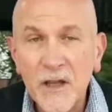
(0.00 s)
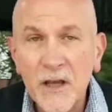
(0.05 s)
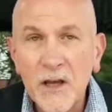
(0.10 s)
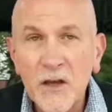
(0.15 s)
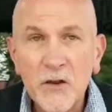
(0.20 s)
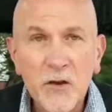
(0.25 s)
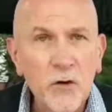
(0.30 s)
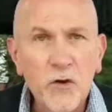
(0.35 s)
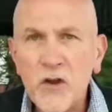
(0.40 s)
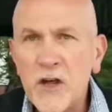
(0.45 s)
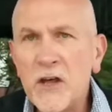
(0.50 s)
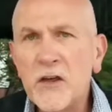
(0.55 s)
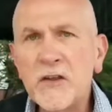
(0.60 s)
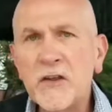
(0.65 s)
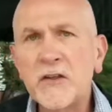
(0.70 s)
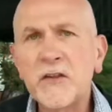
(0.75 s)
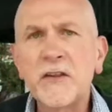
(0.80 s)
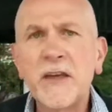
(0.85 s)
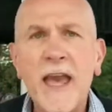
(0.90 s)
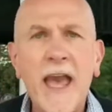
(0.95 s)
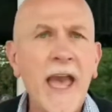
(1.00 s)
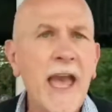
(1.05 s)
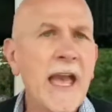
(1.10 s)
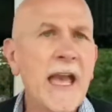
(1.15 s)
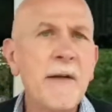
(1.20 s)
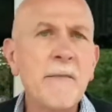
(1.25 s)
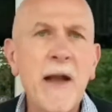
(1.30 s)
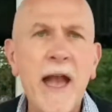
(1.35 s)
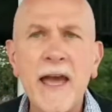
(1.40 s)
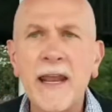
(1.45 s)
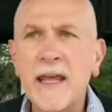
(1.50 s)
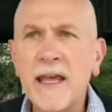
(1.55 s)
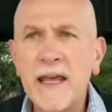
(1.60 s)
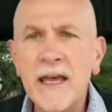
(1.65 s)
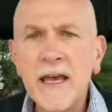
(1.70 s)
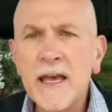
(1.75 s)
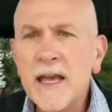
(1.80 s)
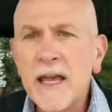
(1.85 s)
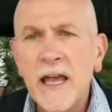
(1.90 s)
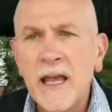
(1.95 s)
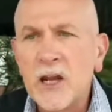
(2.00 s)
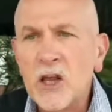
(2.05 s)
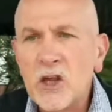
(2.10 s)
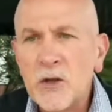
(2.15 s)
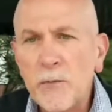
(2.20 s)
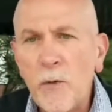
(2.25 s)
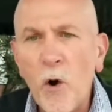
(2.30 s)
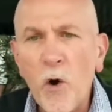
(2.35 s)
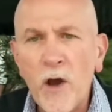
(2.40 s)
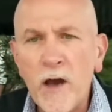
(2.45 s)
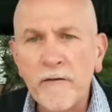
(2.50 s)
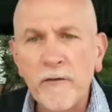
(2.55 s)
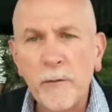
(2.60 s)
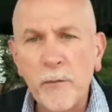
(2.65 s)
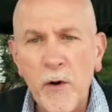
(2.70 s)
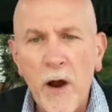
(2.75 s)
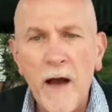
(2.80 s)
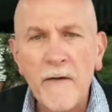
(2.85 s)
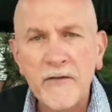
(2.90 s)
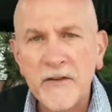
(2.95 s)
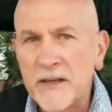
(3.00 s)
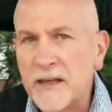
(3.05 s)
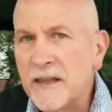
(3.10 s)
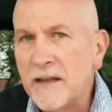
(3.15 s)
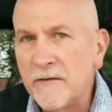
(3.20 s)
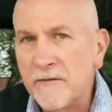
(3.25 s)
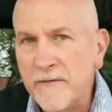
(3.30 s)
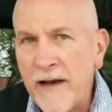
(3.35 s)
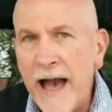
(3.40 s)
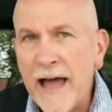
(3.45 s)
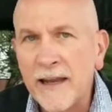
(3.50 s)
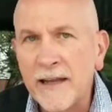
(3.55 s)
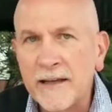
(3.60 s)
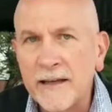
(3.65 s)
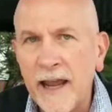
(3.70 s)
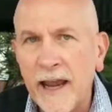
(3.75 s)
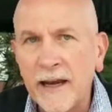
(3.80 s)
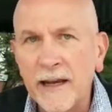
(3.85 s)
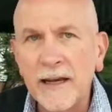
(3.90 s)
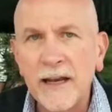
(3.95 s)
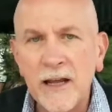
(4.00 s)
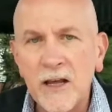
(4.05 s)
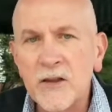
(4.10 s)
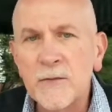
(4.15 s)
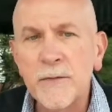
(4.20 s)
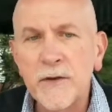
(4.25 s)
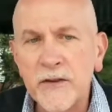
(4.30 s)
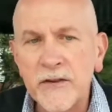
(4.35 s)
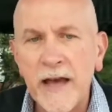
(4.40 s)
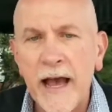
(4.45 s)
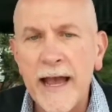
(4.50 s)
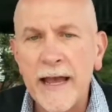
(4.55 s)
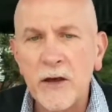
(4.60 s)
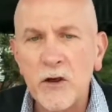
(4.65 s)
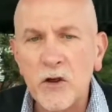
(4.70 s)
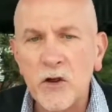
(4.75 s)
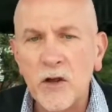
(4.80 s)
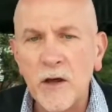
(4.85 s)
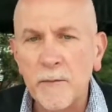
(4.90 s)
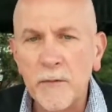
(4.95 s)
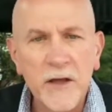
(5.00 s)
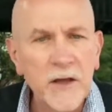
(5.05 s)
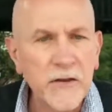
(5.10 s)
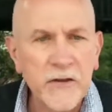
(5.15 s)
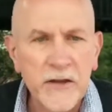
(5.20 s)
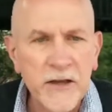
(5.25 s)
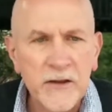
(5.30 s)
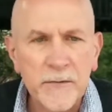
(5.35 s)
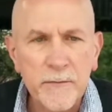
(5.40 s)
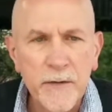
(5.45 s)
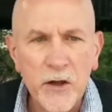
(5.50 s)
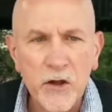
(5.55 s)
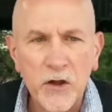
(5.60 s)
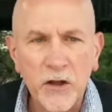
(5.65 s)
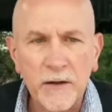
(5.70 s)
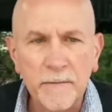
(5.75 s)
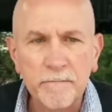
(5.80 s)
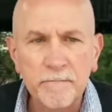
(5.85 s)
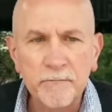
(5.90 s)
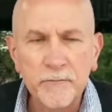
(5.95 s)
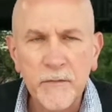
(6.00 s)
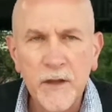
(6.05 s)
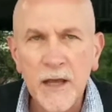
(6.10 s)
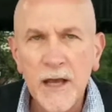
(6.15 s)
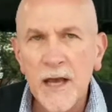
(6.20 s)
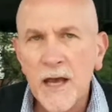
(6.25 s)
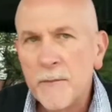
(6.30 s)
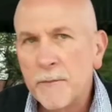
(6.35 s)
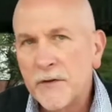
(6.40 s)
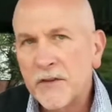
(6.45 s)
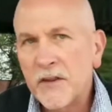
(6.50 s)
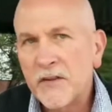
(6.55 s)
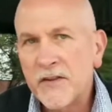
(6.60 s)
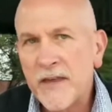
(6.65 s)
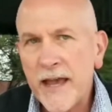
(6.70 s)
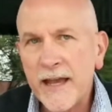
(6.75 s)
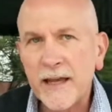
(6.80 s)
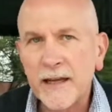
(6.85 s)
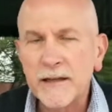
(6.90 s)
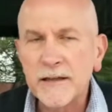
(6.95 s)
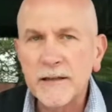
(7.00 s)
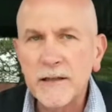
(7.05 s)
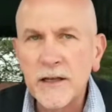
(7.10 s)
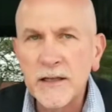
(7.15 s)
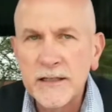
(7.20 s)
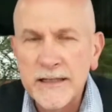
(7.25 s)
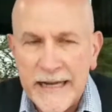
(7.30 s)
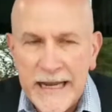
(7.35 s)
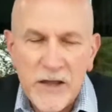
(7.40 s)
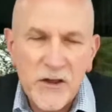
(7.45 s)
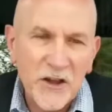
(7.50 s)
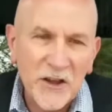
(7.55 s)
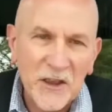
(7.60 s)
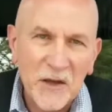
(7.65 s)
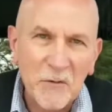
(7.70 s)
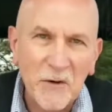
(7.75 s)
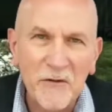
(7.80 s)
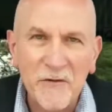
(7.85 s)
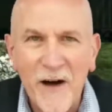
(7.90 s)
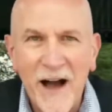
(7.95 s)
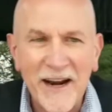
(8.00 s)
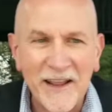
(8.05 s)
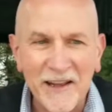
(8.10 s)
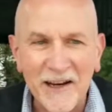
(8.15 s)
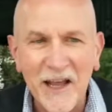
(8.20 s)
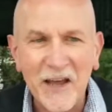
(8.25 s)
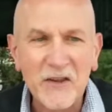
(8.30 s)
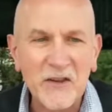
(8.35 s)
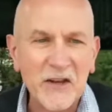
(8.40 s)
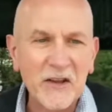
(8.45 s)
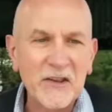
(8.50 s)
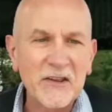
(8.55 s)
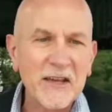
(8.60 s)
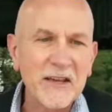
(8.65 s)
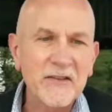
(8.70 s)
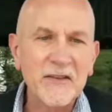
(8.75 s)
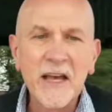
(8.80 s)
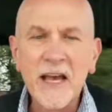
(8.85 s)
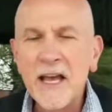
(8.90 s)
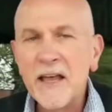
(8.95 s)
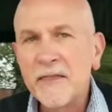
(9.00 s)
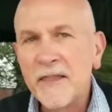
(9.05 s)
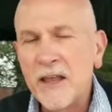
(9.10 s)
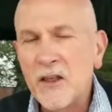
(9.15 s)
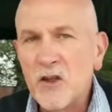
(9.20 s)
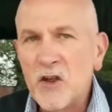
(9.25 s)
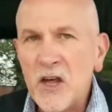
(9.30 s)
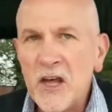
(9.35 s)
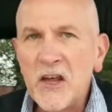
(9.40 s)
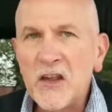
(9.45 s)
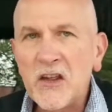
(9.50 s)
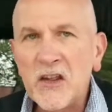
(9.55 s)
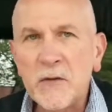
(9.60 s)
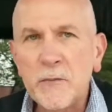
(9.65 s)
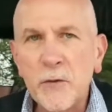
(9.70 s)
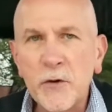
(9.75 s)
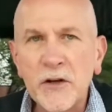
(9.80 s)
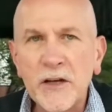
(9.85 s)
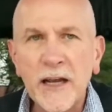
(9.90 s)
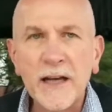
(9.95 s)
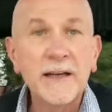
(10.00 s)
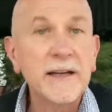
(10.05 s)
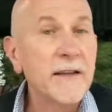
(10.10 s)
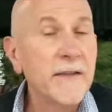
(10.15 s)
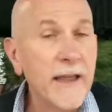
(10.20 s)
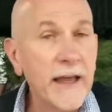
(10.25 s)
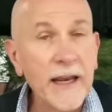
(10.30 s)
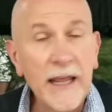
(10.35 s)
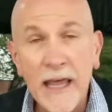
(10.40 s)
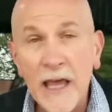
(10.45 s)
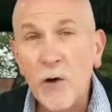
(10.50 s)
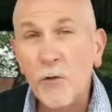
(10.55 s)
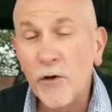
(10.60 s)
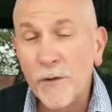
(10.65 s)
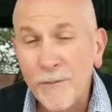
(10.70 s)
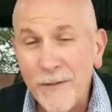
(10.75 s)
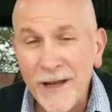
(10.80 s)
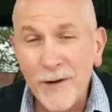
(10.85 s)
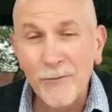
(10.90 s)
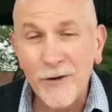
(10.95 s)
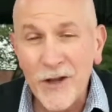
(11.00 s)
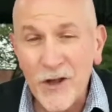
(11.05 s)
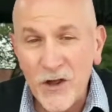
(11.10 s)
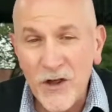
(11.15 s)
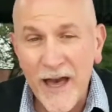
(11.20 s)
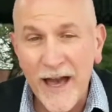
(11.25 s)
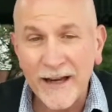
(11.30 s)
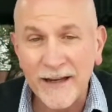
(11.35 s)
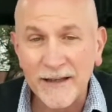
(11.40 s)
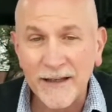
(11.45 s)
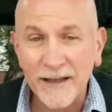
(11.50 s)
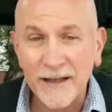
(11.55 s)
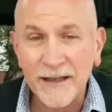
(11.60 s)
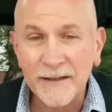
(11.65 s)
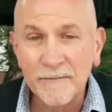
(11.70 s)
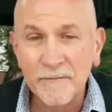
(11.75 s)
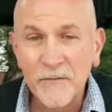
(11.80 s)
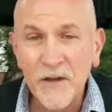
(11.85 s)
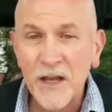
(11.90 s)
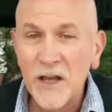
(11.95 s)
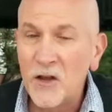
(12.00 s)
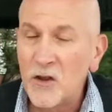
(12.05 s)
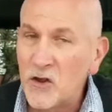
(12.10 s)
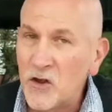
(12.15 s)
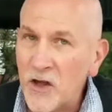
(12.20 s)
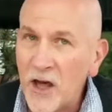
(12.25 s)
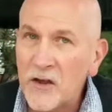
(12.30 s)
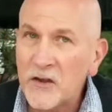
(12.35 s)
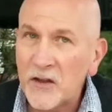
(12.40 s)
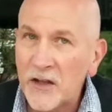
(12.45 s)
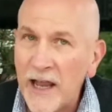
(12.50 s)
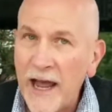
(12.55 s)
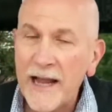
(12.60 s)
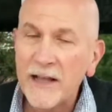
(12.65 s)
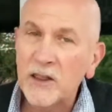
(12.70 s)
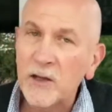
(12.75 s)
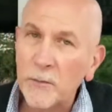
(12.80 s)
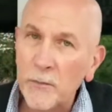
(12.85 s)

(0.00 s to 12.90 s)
So Jesus came and he spoke of a prophecy that validated his messiahship, his mission. But the second teaching that we find in the lesson is this, that Jesus predicted that he would be rejected just like the